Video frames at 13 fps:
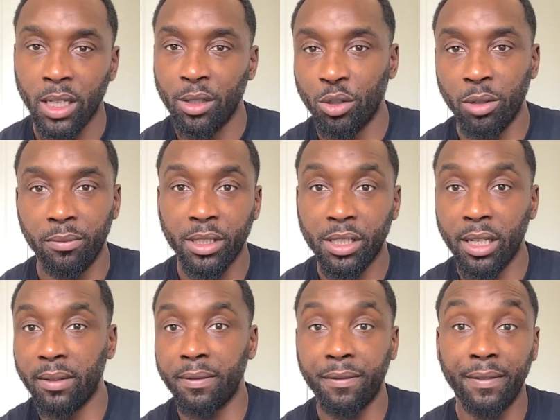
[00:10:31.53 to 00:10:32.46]

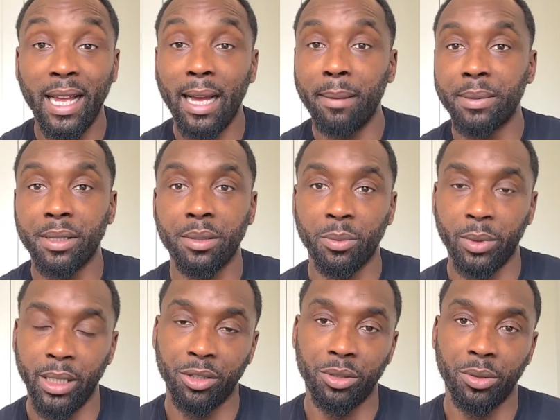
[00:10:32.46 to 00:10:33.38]
non-return flaps,
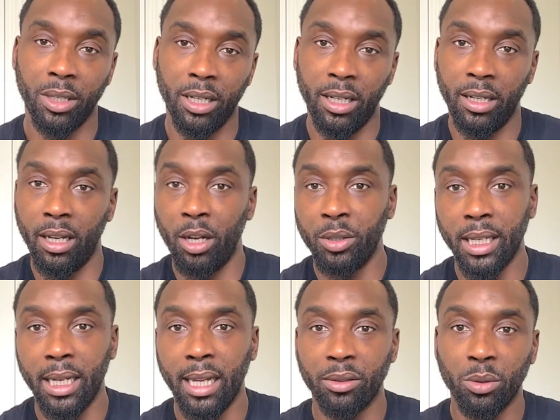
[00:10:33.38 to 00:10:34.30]
which only
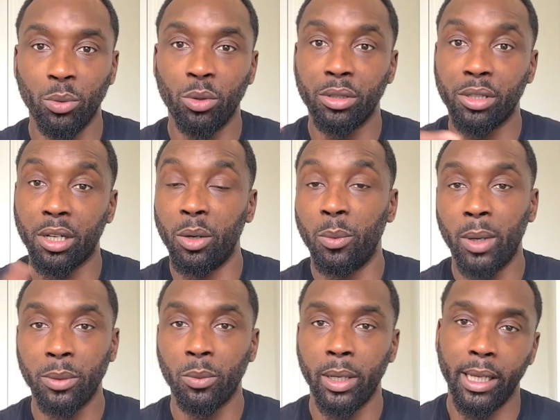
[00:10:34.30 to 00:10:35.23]
allowed the water to go
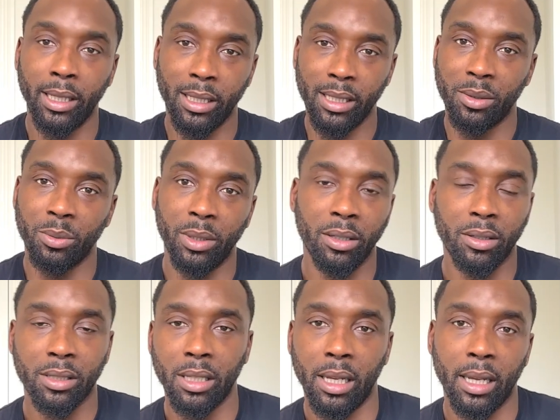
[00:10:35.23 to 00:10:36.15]
one way. This is what it
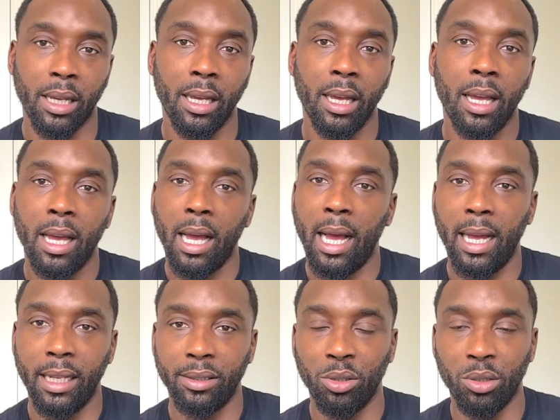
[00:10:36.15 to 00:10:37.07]
looks like,
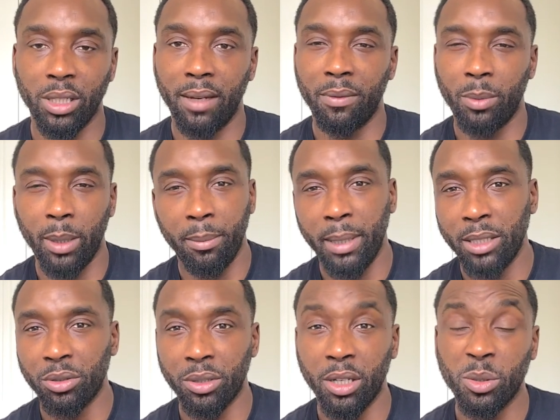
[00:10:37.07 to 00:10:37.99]
and not the other way. Made
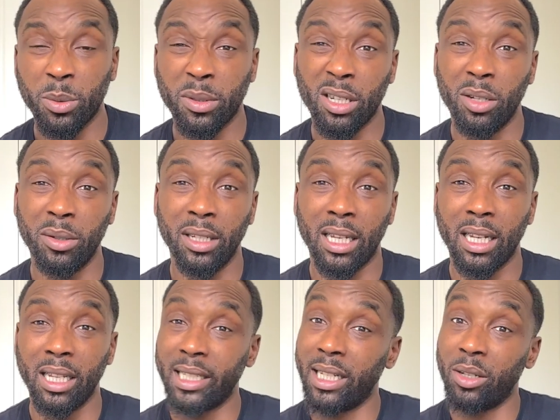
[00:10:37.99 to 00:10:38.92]
sure those were totally
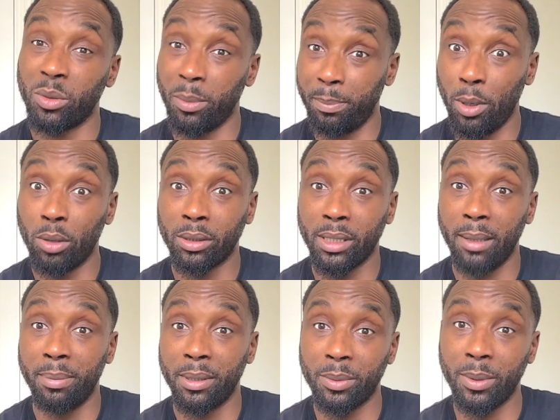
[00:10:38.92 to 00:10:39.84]
clean. Those were bogged up
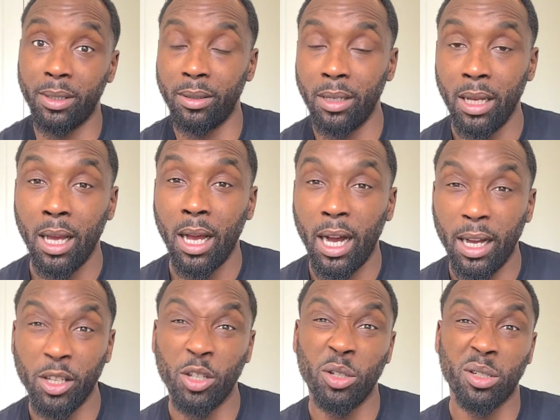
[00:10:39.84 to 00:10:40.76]
as well. I used